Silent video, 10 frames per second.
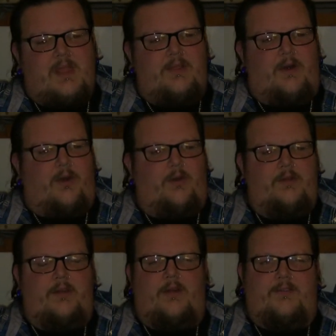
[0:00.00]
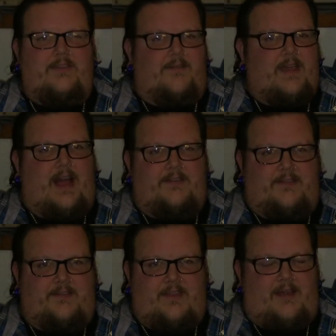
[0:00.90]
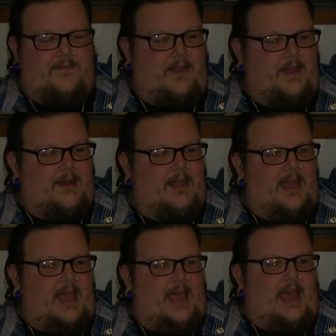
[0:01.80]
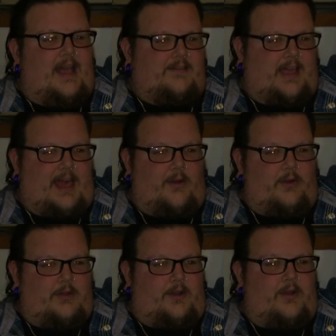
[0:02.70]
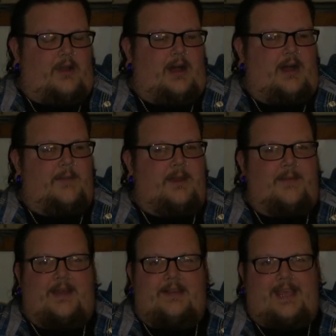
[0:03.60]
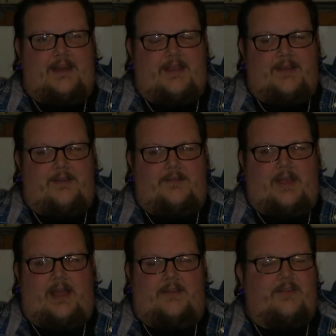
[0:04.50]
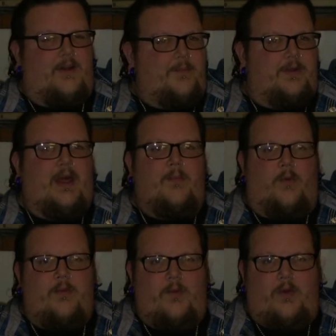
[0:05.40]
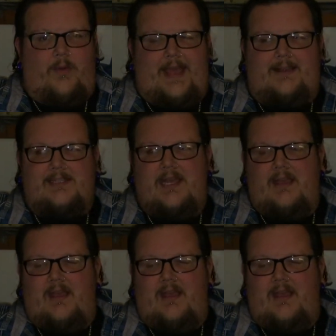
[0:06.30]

whole, you know, self-conscious stuff. And as I got older, into my teen years, I started putting on more and more weight.